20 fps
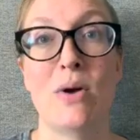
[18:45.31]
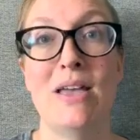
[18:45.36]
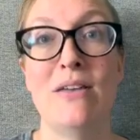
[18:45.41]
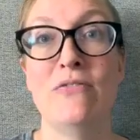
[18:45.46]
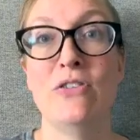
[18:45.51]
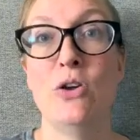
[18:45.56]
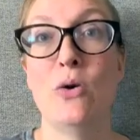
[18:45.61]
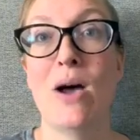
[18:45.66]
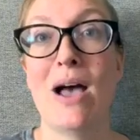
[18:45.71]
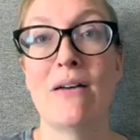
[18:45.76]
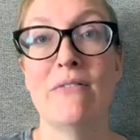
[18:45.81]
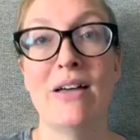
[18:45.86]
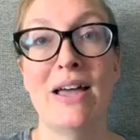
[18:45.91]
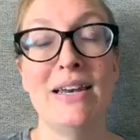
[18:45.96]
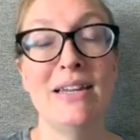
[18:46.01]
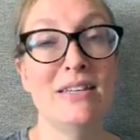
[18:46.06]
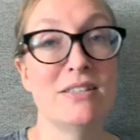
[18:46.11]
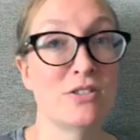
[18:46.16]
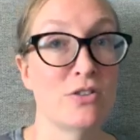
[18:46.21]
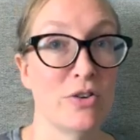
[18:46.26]
If you have
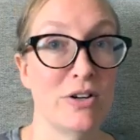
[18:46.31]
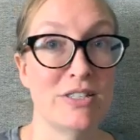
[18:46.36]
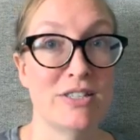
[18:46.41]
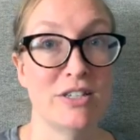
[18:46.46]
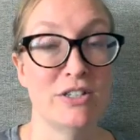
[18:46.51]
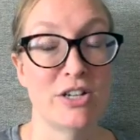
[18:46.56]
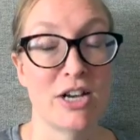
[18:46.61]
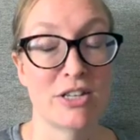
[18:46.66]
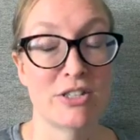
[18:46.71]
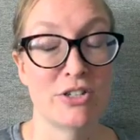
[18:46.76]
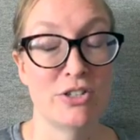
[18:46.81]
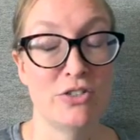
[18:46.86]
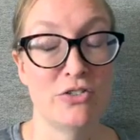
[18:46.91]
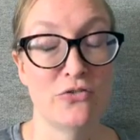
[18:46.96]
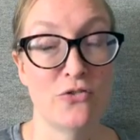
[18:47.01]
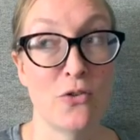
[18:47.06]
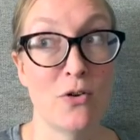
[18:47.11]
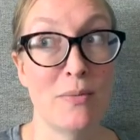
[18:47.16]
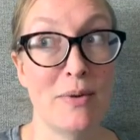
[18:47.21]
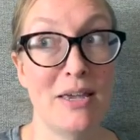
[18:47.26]
any story suggestions
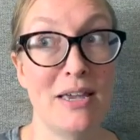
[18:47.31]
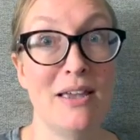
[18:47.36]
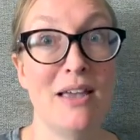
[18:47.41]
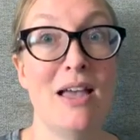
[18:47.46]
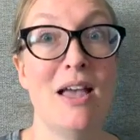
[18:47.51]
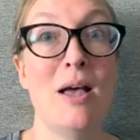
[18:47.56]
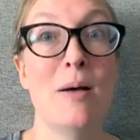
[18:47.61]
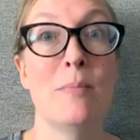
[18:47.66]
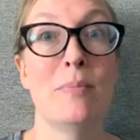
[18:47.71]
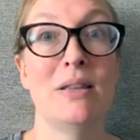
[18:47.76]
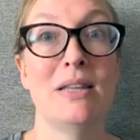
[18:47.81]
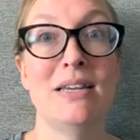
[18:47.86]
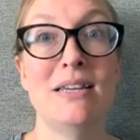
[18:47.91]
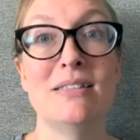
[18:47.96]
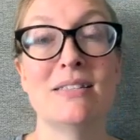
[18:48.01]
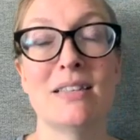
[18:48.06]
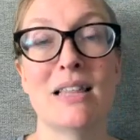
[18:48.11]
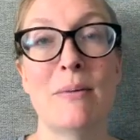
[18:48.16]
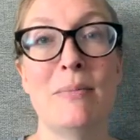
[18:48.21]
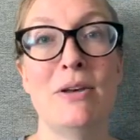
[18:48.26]
for me,
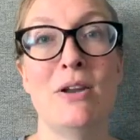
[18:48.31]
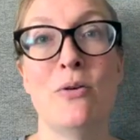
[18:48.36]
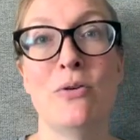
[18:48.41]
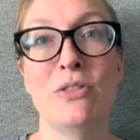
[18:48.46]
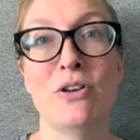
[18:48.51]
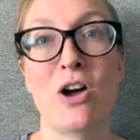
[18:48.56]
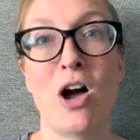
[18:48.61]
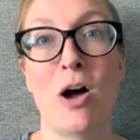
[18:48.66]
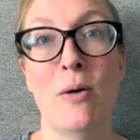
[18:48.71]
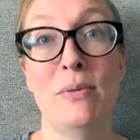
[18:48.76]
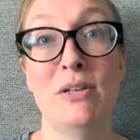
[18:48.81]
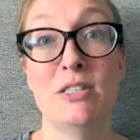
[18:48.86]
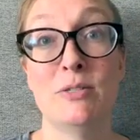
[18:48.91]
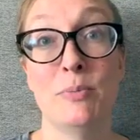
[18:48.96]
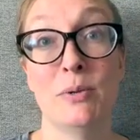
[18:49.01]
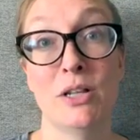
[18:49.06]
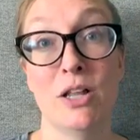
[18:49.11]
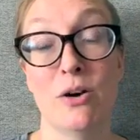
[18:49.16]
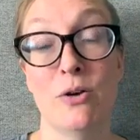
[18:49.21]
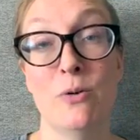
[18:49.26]
please let me know in the comments
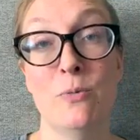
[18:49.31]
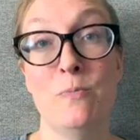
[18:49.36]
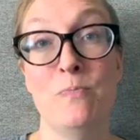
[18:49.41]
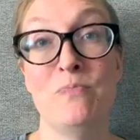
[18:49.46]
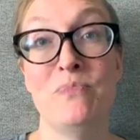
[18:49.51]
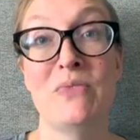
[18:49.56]
below.